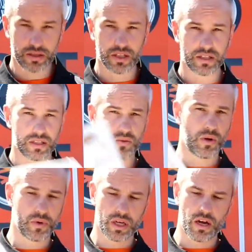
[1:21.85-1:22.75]
This is
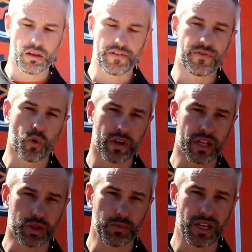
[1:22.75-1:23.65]
what we call a
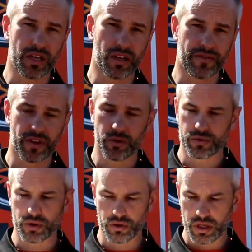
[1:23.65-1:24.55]
4-inch media
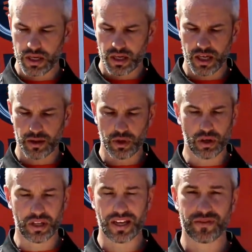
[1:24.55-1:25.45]
filter. You
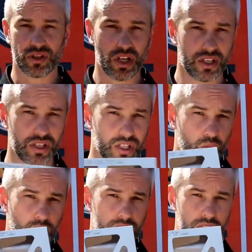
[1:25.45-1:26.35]
only have to change this
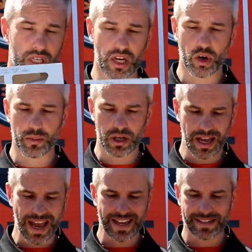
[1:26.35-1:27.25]
once a year, but
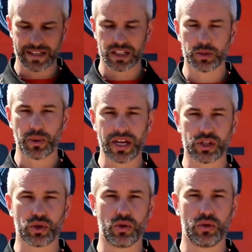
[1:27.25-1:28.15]
it has a
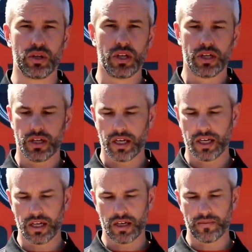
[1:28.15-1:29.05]
special
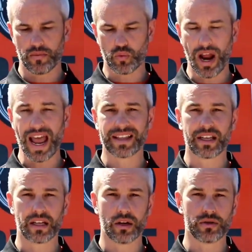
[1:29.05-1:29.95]
rack
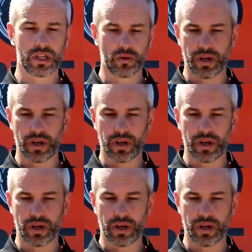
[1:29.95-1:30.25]
that goes in.